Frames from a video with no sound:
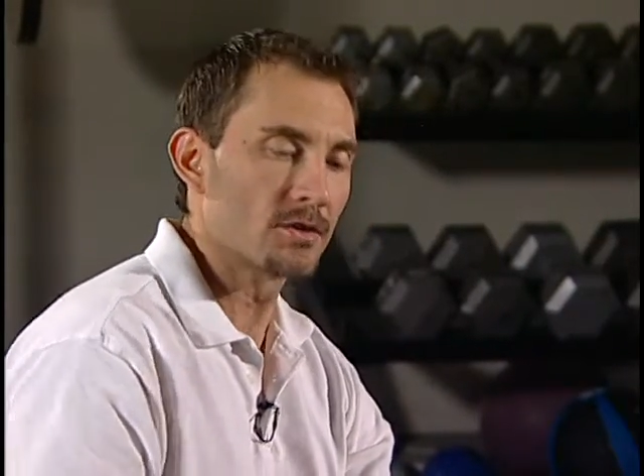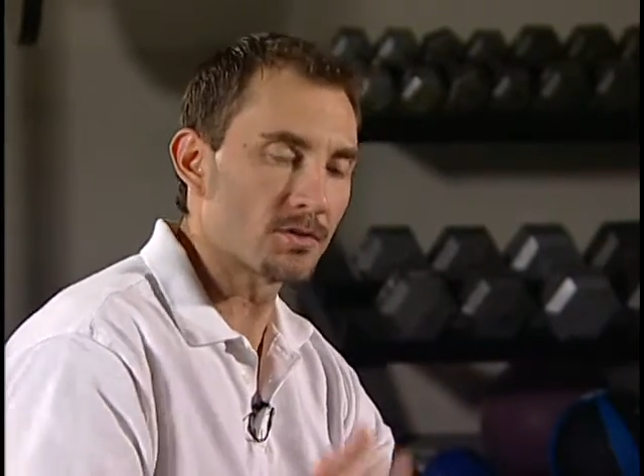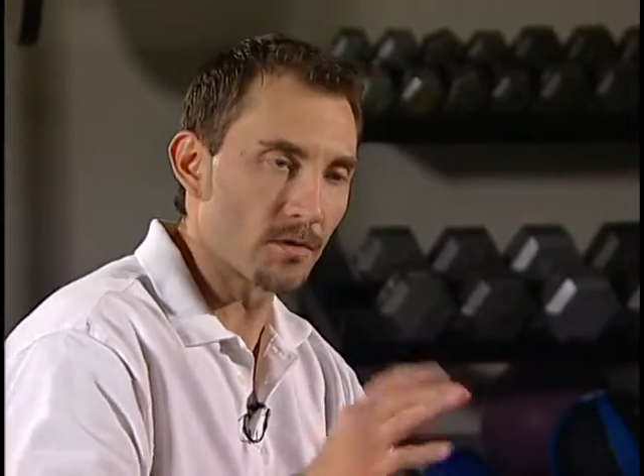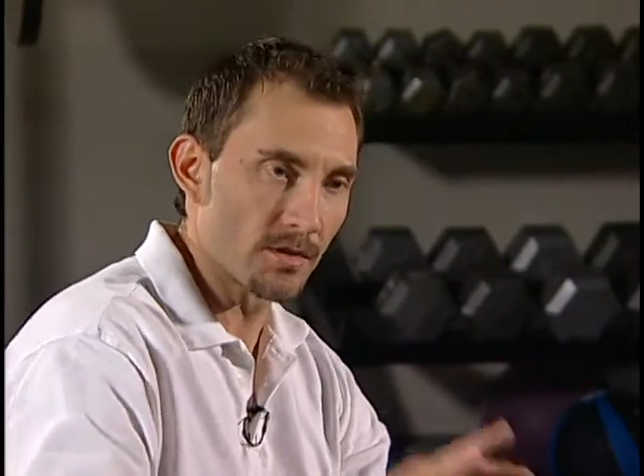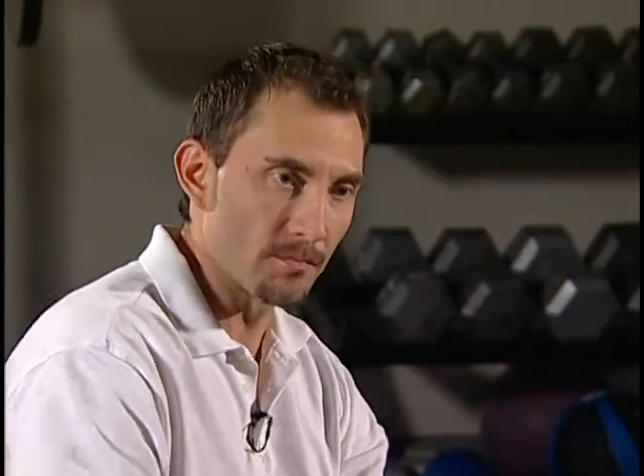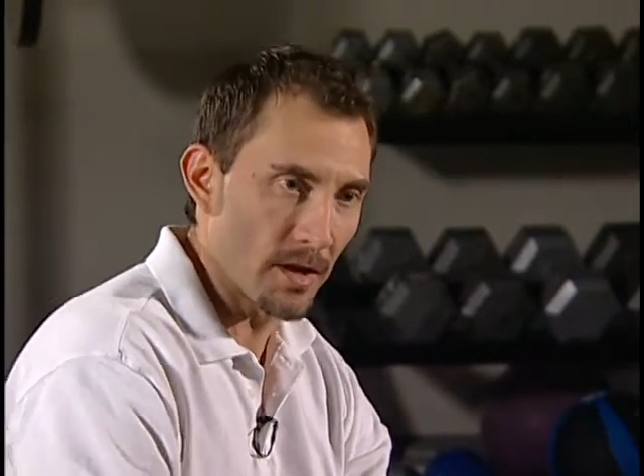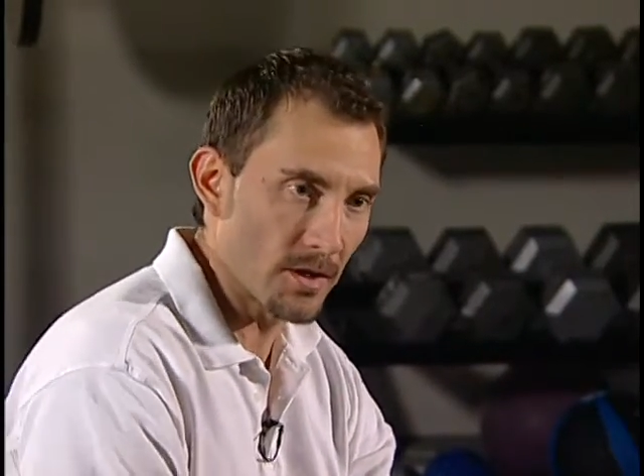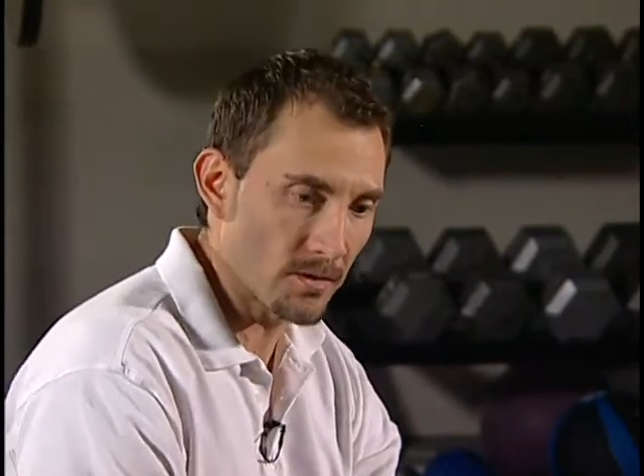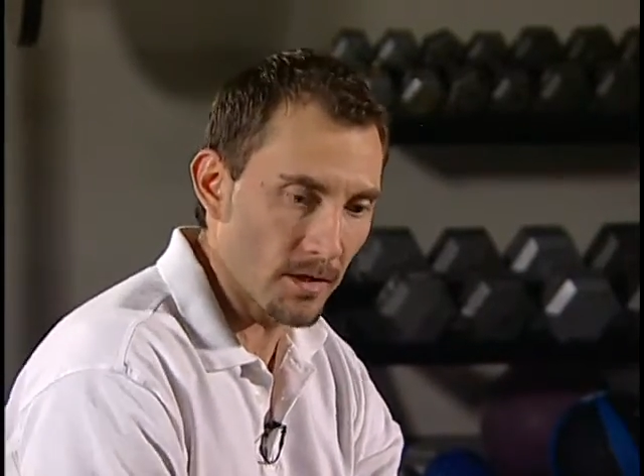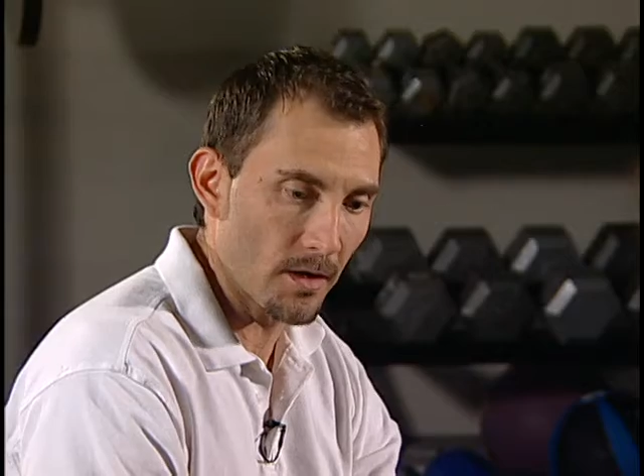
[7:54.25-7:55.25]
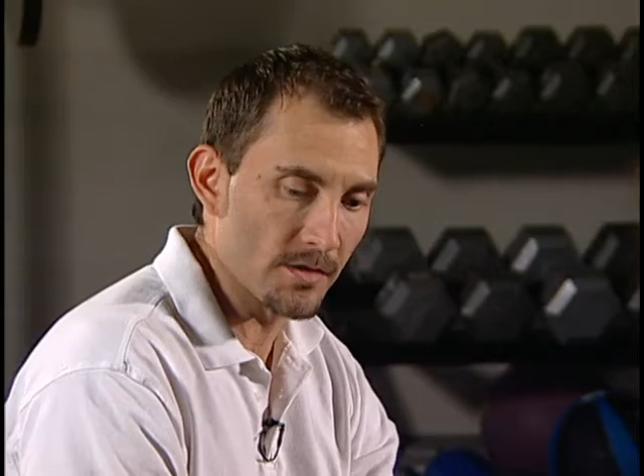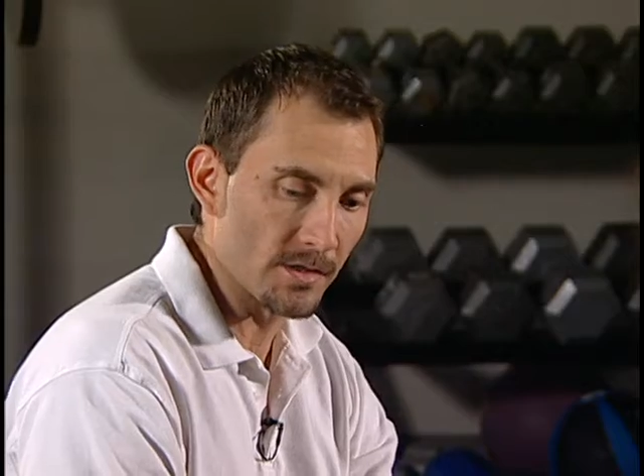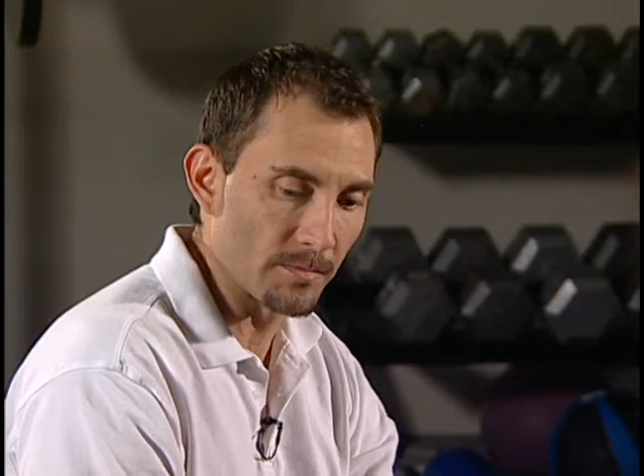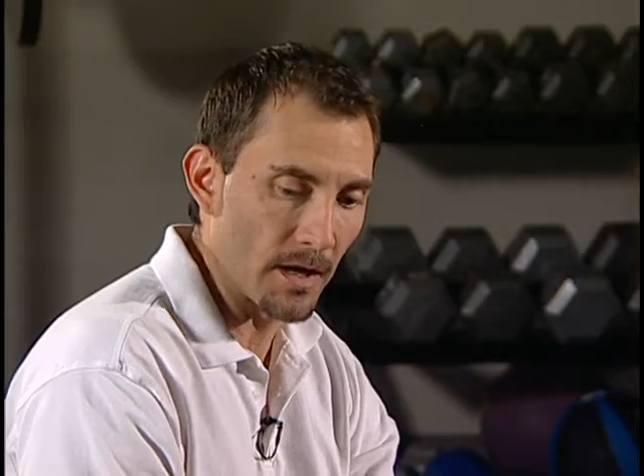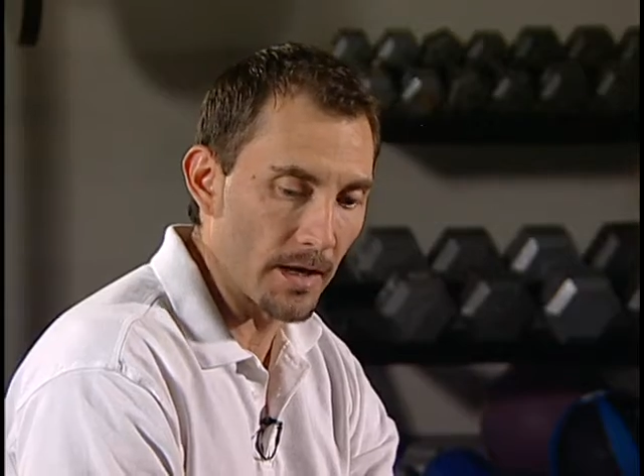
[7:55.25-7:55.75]
to stretch major areas of
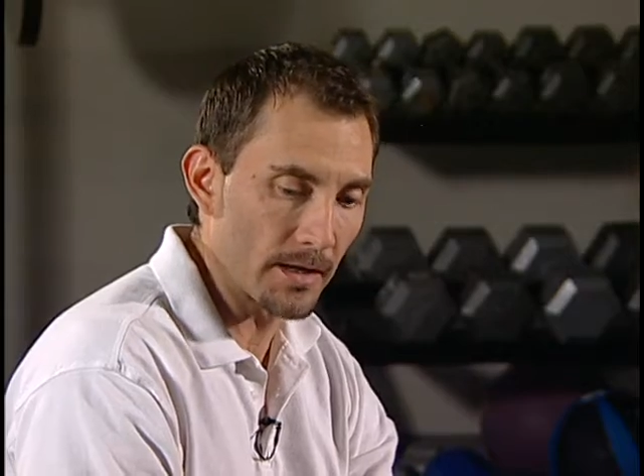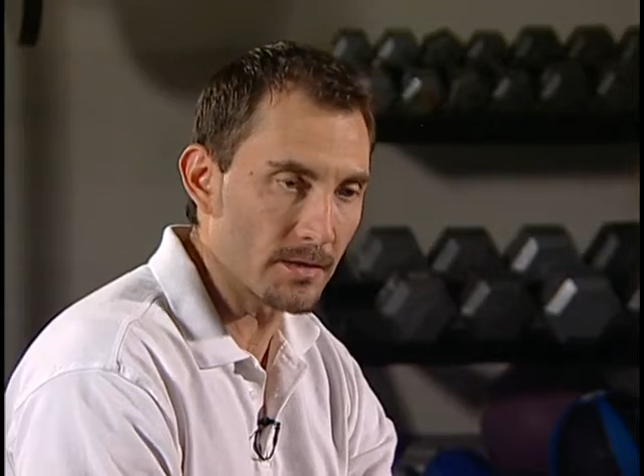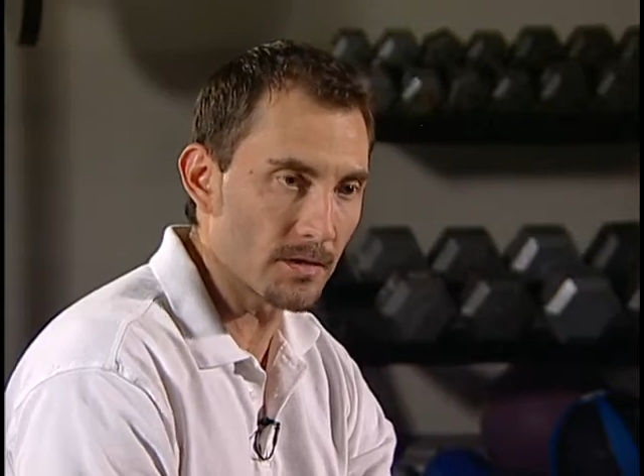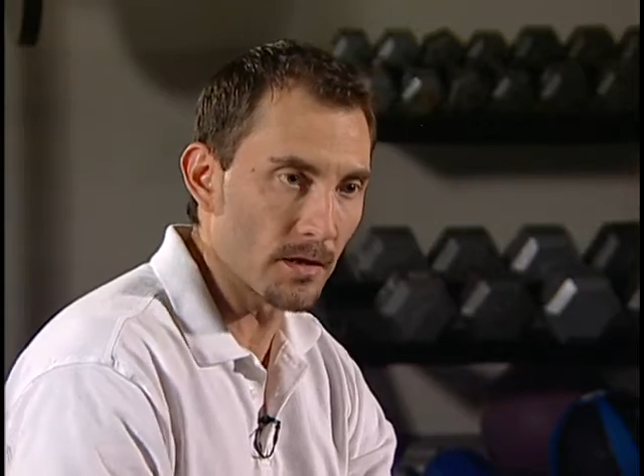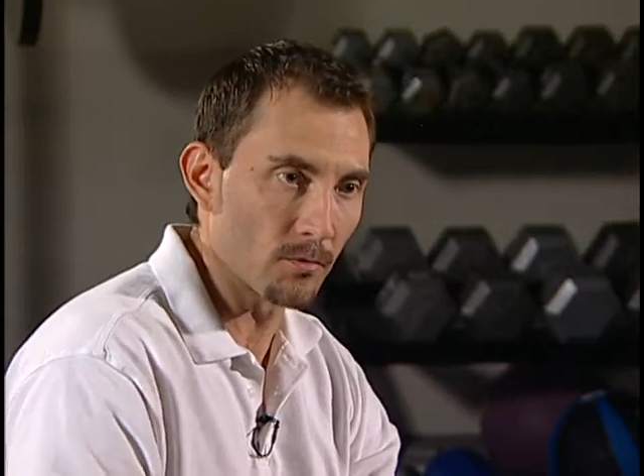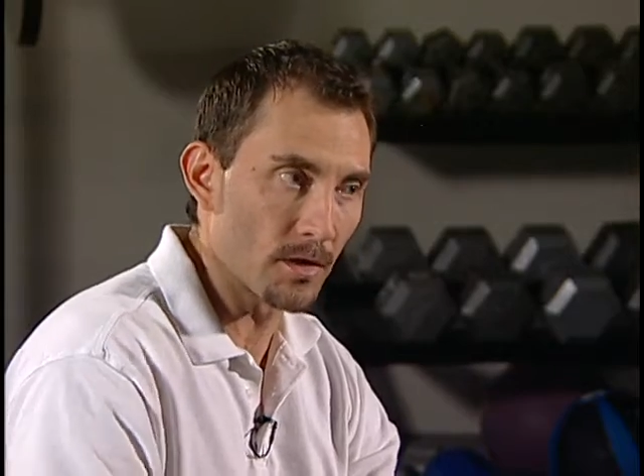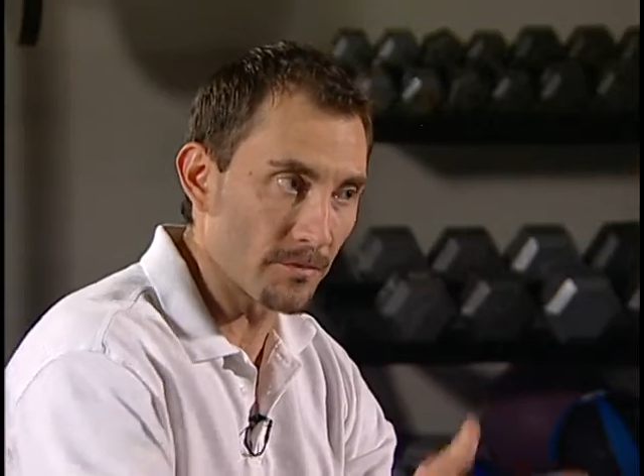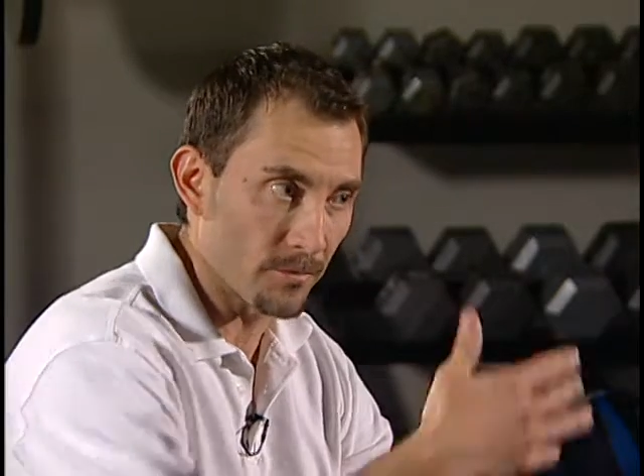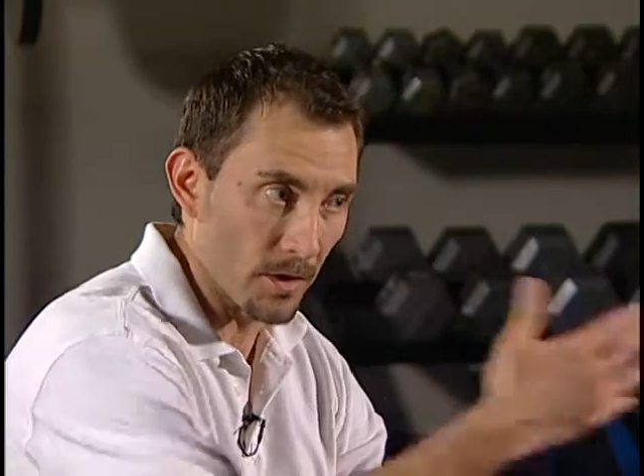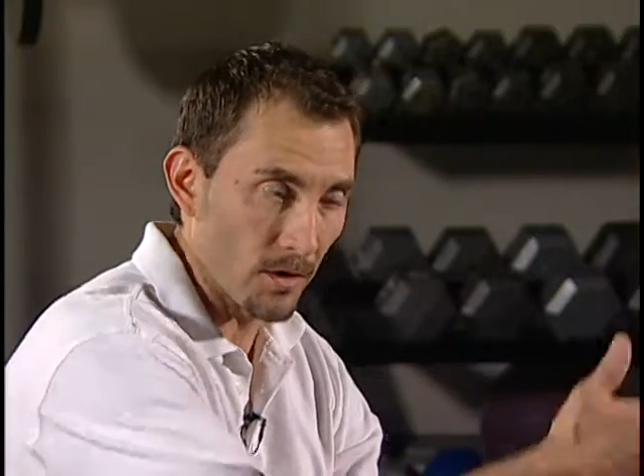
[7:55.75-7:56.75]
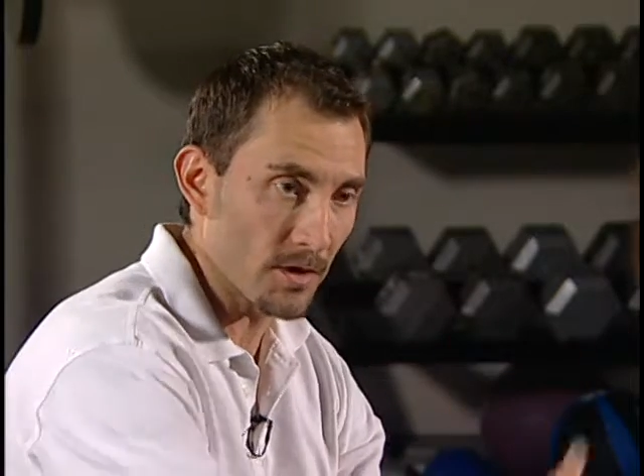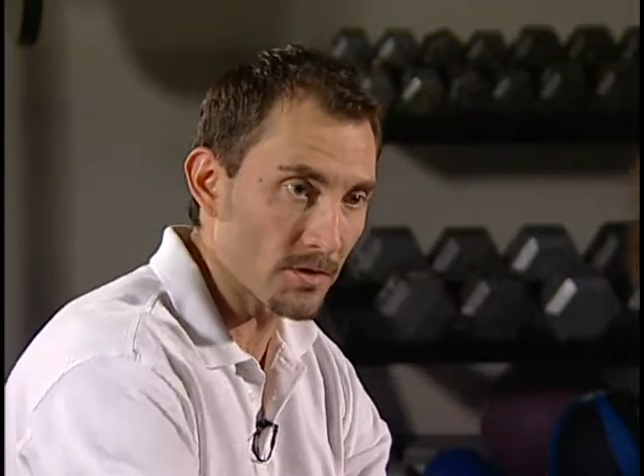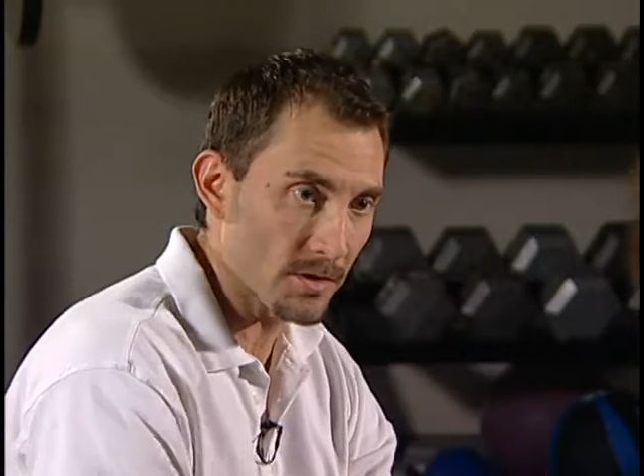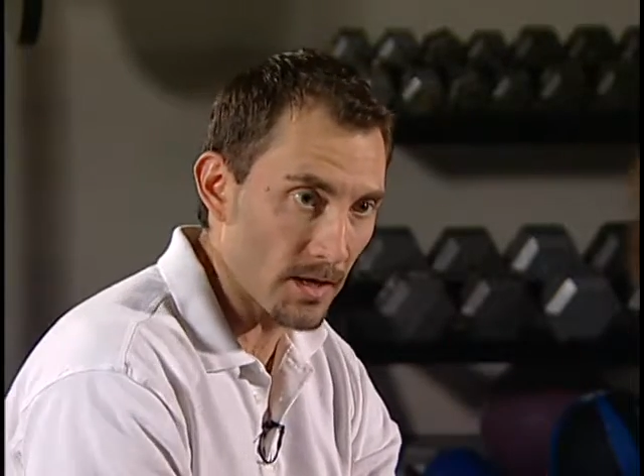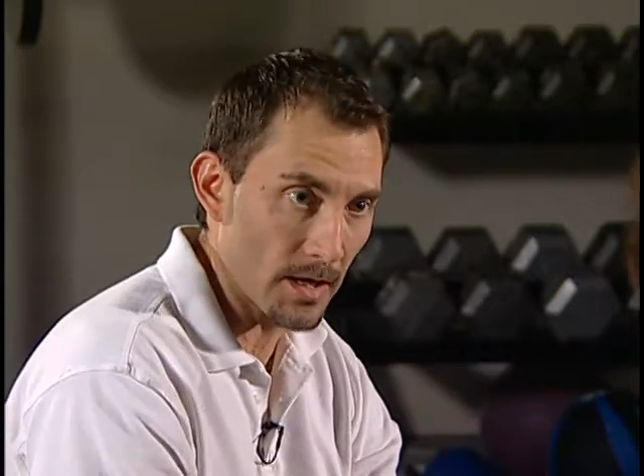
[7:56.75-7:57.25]
the body to get ready for your
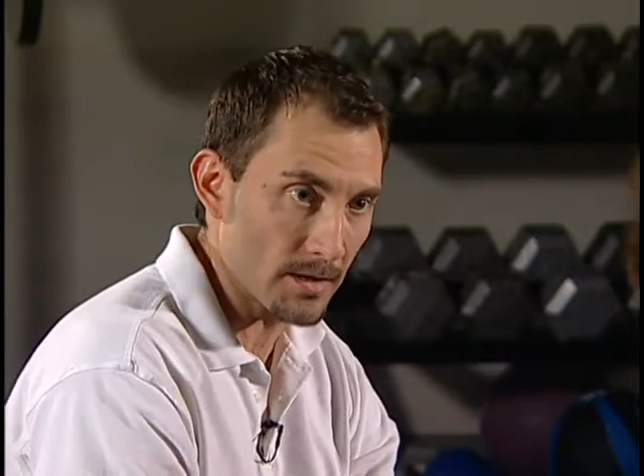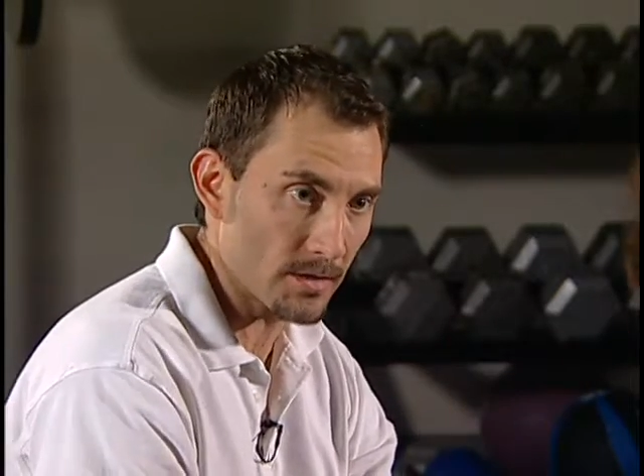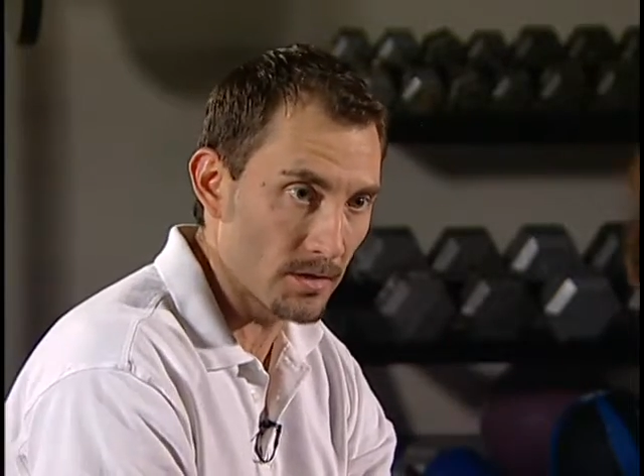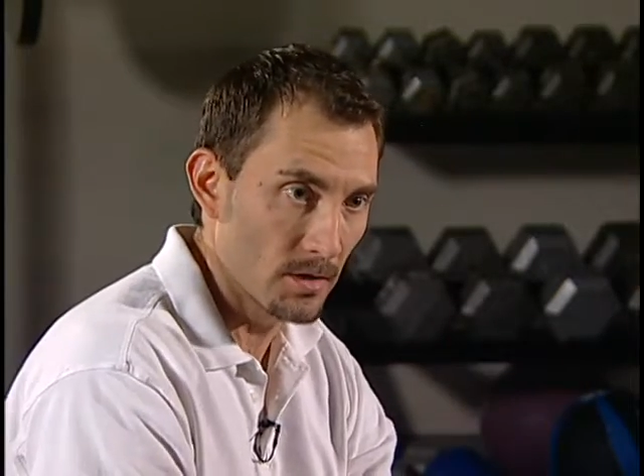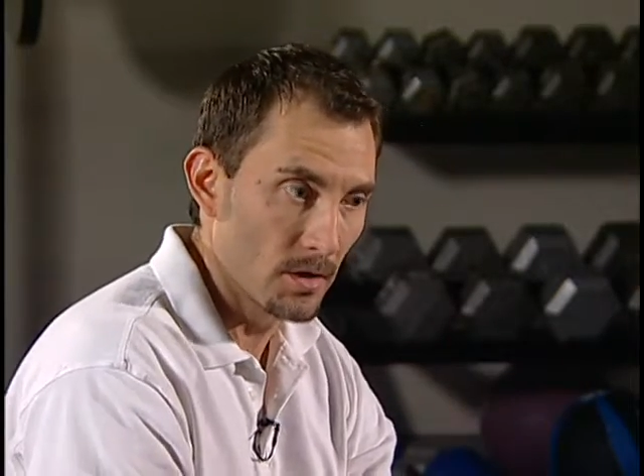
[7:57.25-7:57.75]
exercise